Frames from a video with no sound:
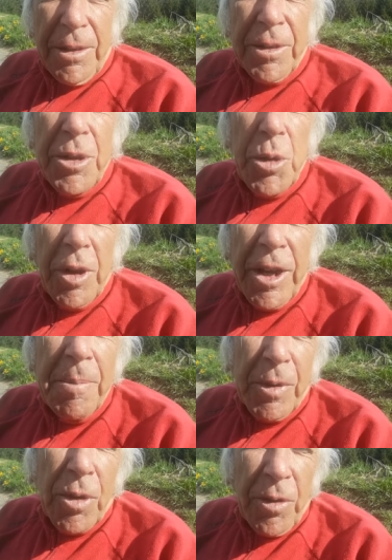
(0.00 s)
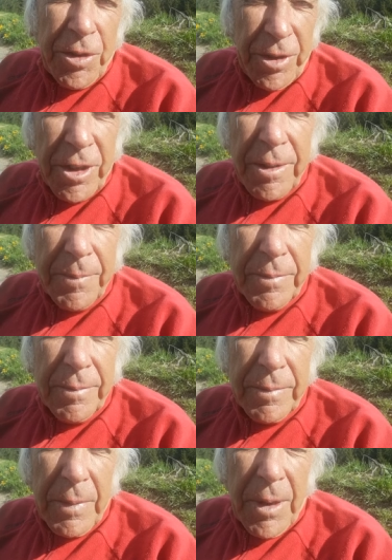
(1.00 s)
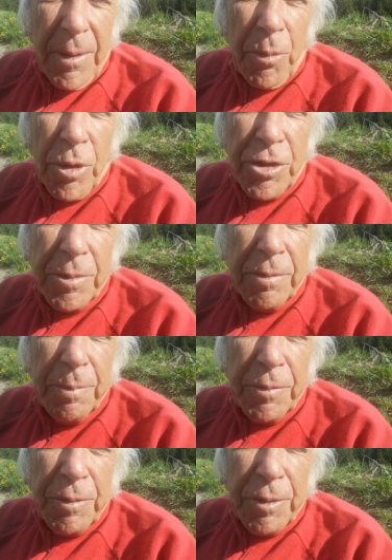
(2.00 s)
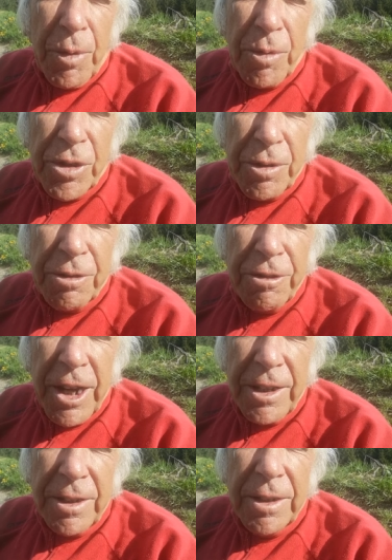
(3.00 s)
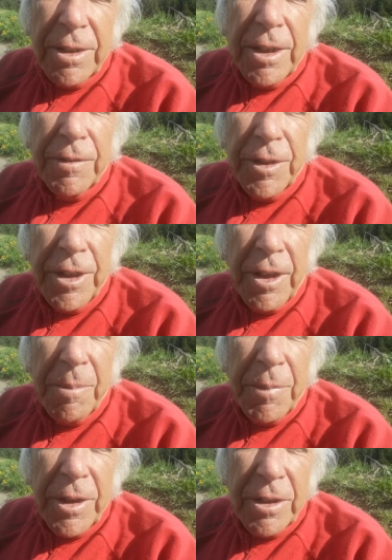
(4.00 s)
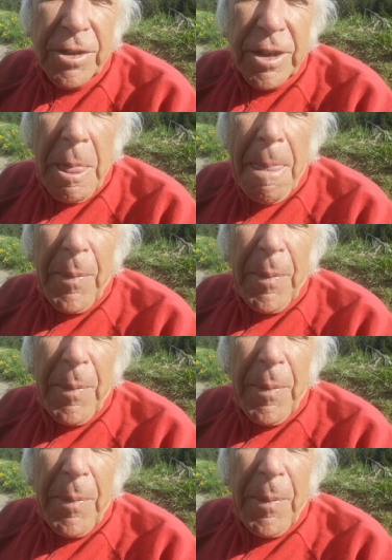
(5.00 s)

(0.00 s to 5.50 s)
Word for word: The new Olympe gondola was also created for the Olympics.